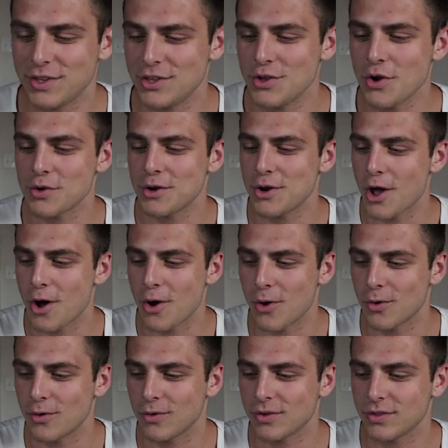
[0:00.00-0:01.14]
you don't
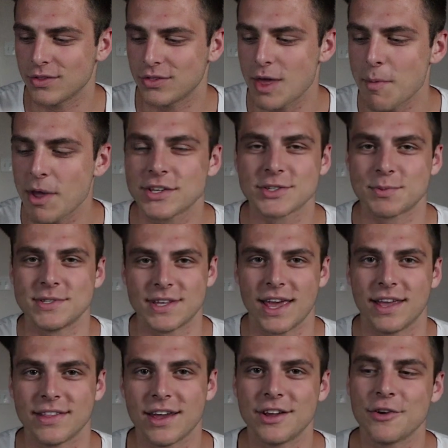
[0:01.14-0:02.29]
know, they might just be
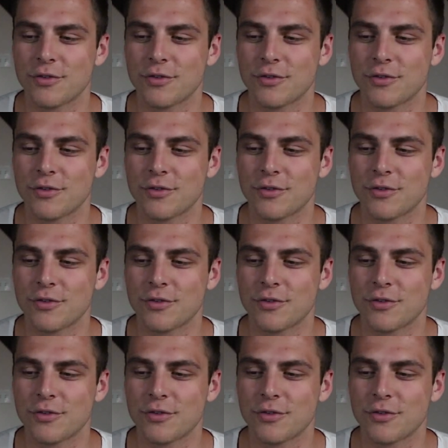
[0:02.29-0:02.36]
saying that.